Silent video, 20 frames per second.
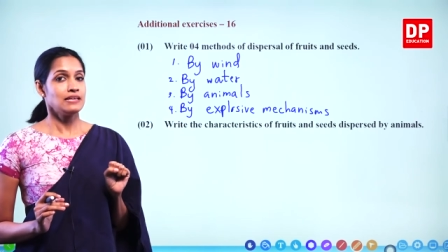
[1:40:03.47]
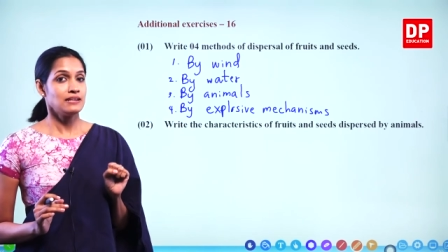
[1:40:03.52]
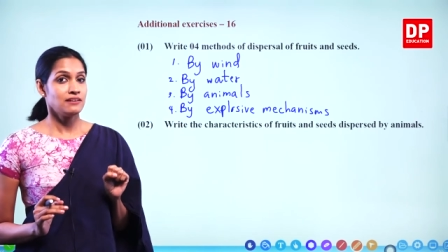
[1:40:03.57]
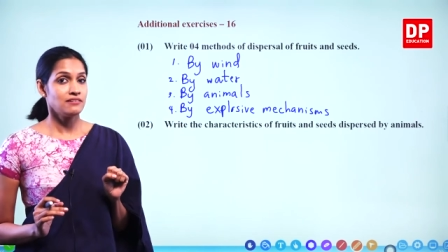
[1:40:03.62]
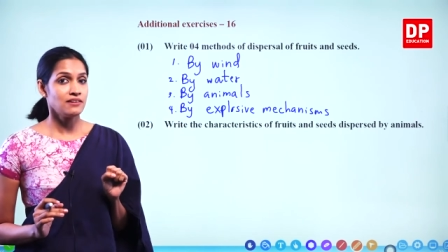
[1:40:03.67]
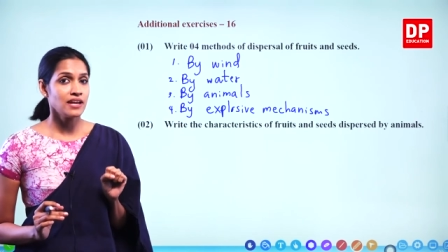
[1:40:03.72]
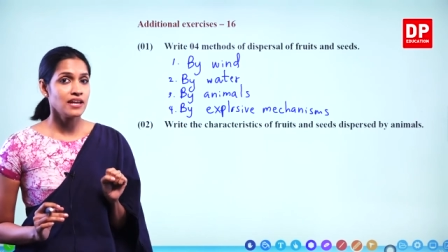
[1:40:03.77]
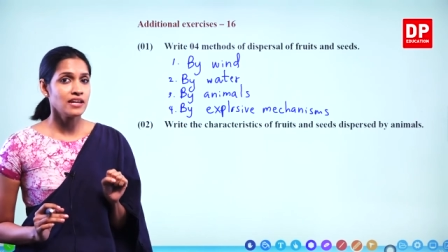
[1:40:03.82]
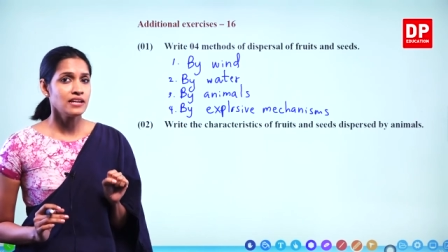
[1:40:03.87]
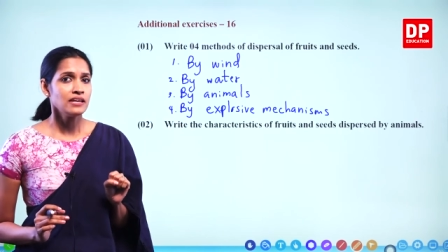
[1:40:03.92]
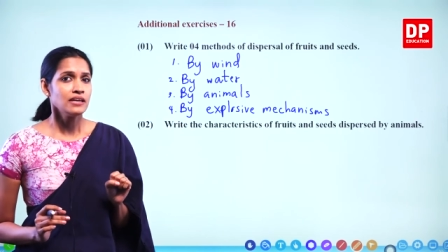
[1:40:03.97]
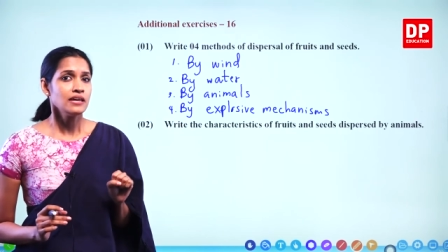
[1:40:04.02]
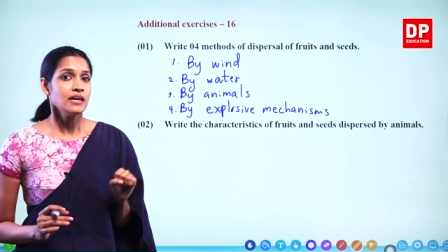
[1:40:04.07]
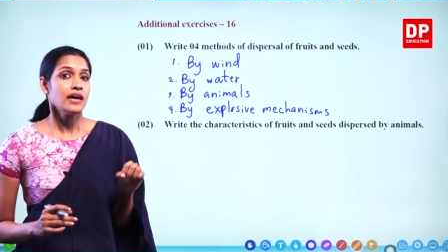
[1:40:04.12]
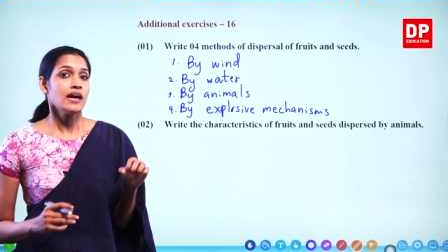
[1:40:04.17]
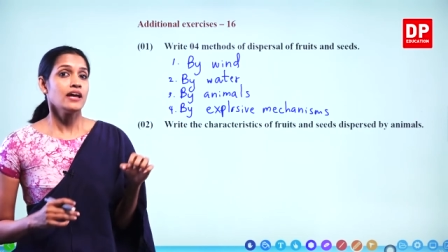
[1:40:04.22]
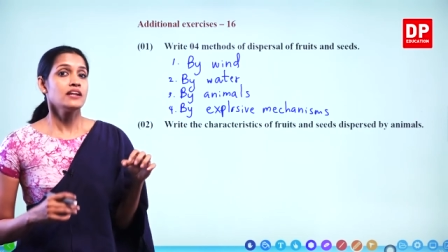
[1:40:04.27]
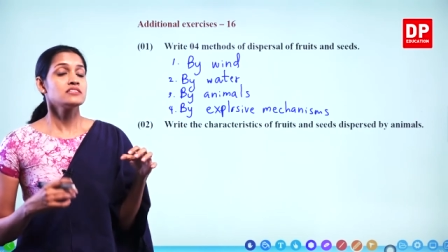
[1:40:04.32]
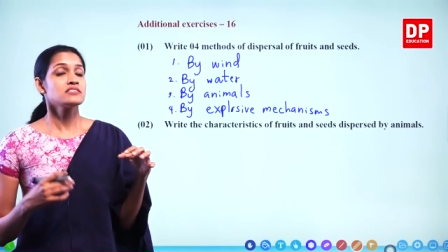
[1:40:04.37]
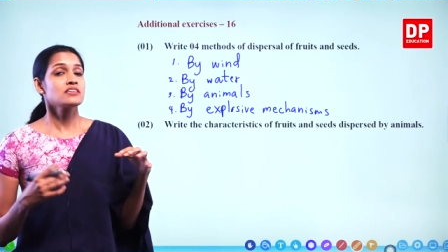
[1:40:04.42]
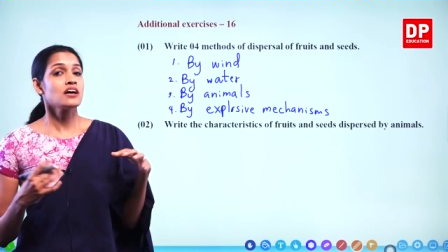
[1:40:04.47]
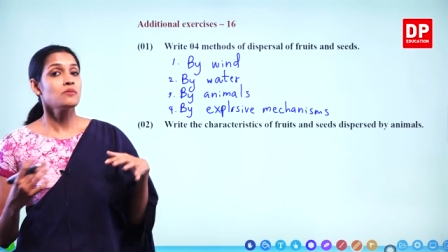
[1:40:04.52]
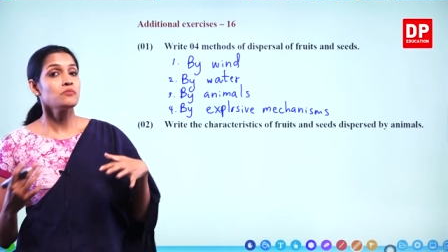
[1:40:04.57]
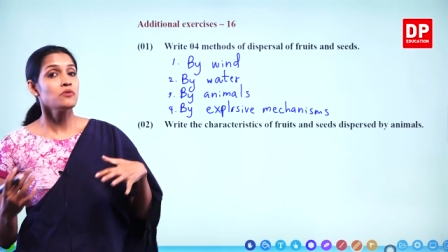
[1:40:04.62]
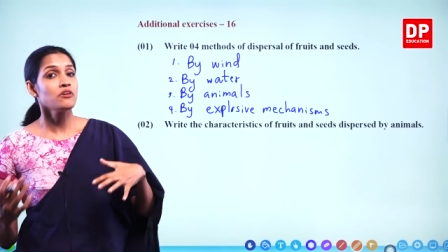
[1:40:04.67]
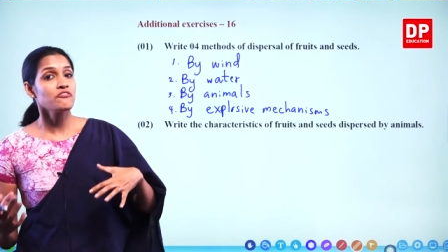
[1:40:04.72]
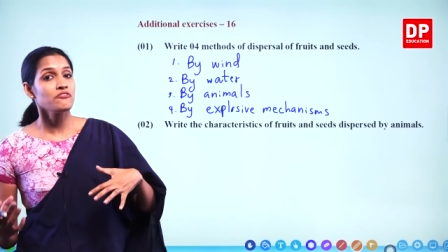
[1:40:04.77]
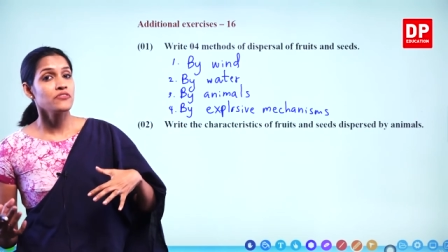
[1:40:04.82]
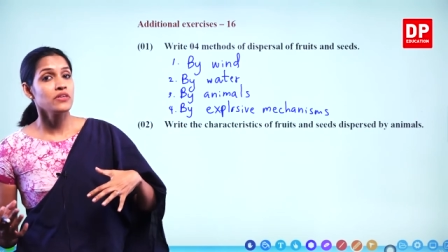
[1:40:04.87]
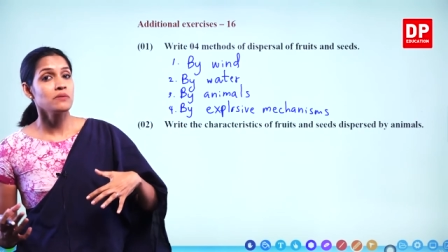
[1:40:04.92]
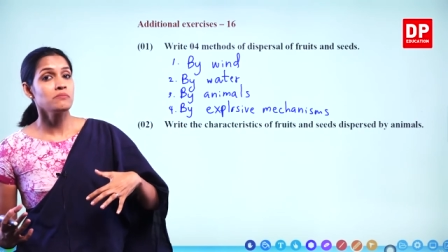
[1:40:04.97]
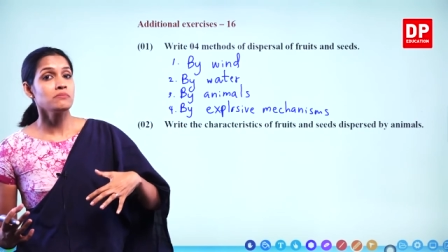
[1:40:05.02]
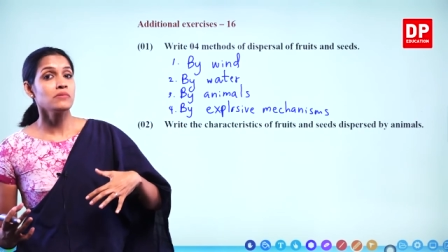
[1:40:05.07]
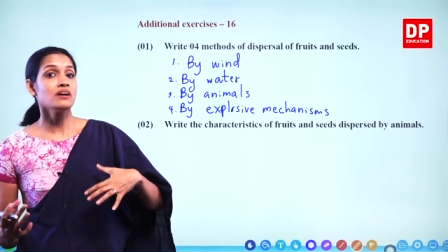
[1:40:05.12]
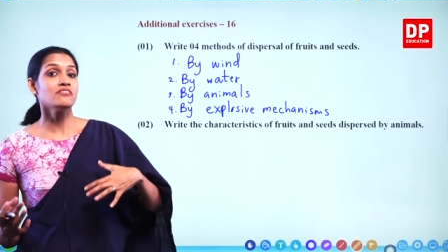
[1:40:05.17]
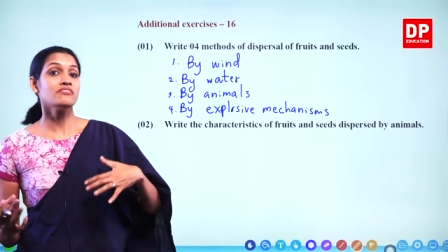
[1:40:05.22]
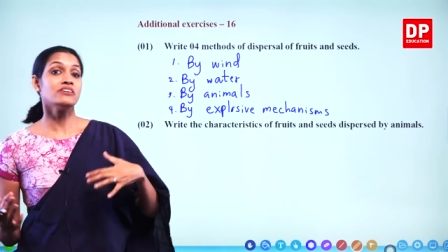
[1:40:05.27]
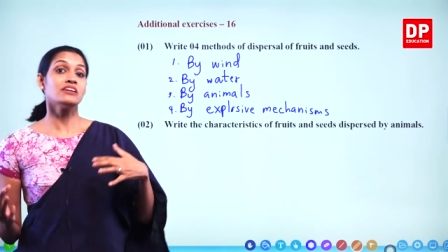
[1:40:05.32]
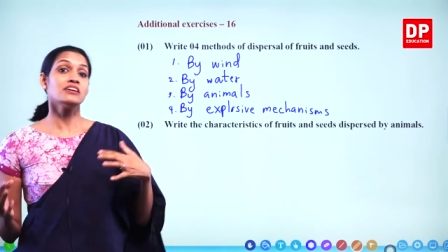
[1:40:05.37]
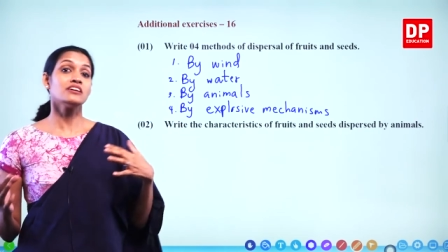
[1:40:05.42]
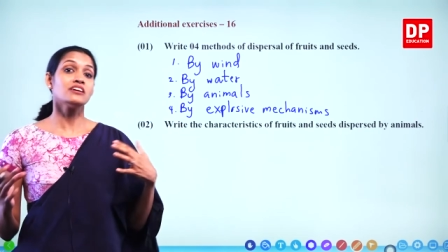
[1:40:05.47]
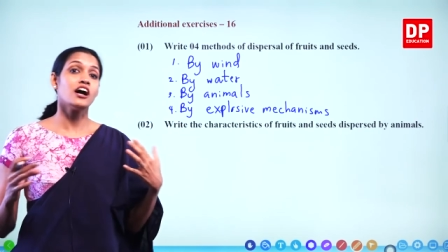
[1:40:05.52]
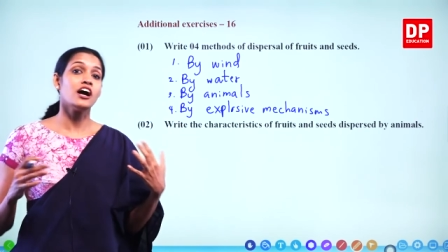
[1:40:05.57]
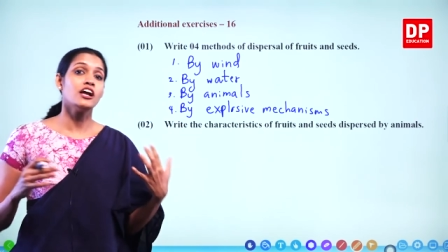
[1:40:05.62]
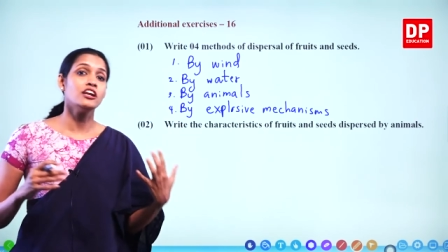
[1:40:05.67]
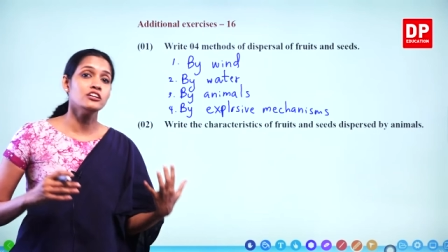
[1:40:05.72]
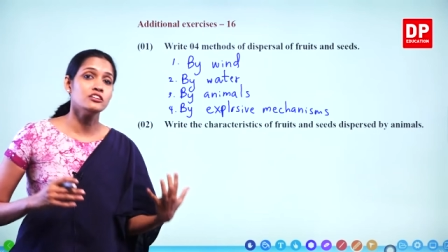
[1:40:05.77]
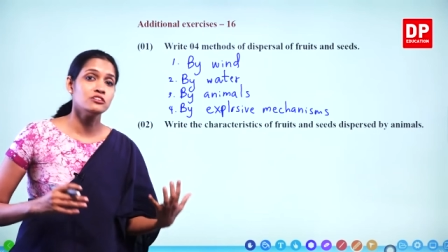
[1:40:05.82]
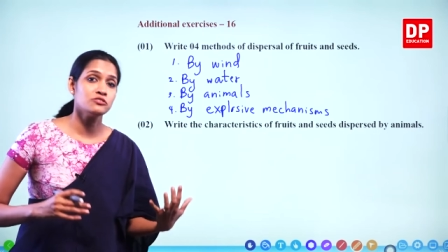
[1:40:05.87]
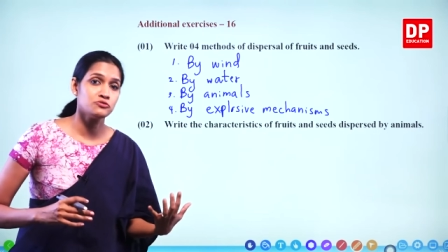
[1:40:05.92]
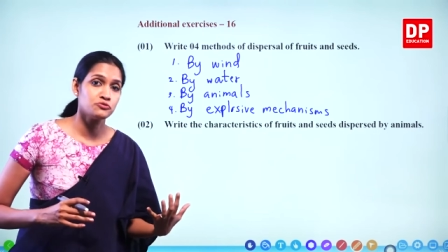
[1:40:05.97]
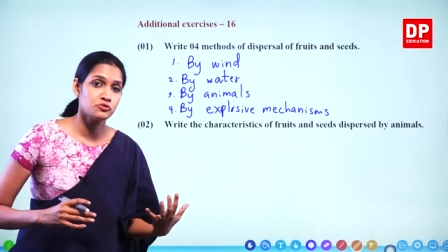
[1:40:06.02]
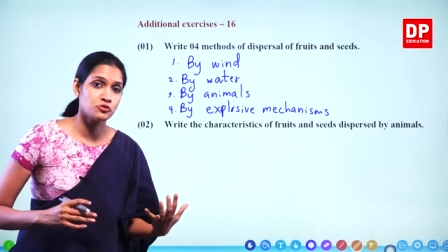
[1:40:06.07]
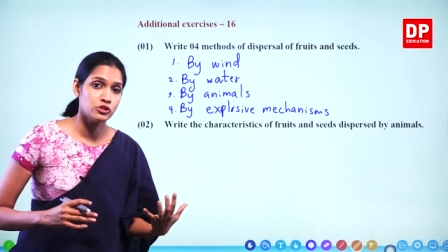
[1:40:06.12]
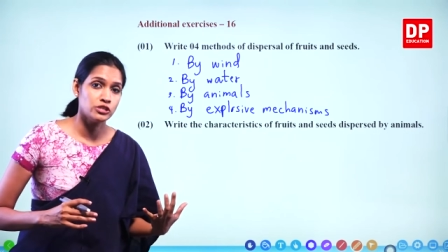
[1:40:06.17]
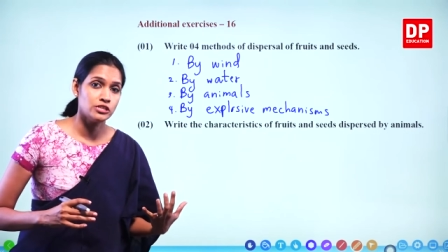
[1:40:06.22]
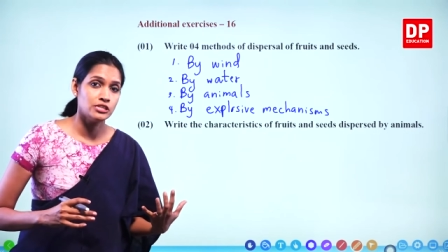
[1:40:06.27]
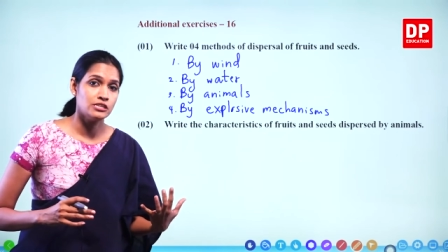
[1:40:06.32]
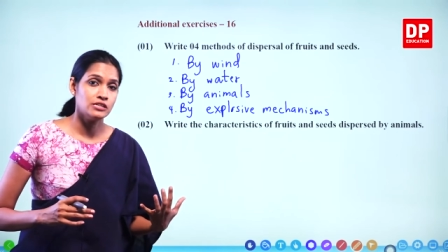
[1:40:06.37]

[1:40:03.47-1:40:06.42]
right? And some of them are very colorful,